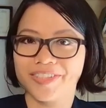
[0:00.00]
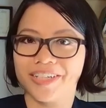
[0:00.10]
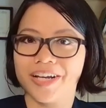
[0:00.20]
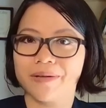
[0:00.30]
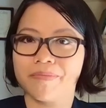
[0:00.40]

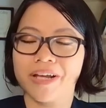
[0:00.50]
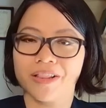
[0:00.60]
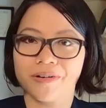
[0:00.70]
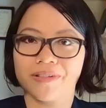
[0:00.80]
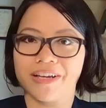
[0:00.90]
it might look
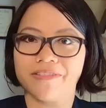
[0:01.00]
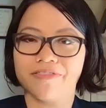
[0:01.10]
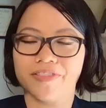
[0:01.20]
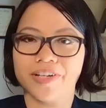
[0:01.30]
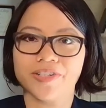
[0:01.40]
like
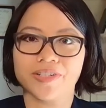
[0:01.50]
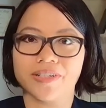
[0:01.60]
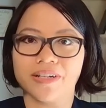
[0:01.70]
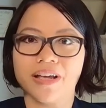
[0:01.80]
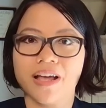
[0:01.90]

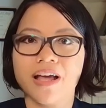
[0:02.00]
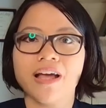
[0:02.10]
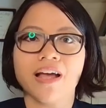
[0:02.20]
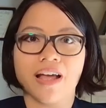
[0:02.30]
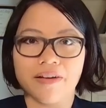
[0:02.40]
inflation
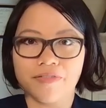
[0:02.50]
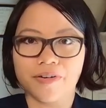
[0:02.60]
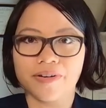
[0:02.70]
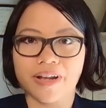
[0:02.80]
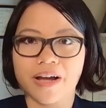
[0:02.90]
have gone
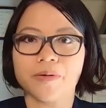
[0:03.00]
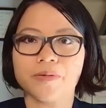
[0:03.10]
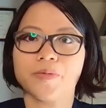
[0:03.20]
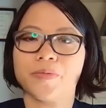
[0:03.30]
down,